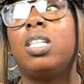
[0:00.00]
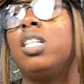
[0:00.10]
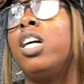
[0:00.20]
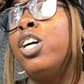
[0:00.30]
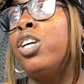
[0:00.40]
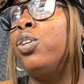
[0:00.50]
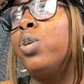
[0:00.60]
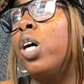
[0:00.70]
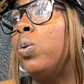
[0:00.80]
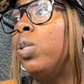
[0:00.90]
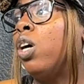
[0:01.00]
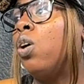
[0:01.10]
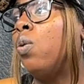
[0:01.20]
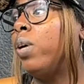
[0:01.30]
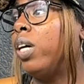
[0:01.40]
And you don't
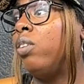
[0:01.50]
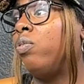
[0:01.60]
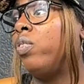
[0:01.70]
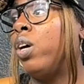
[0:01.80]
know if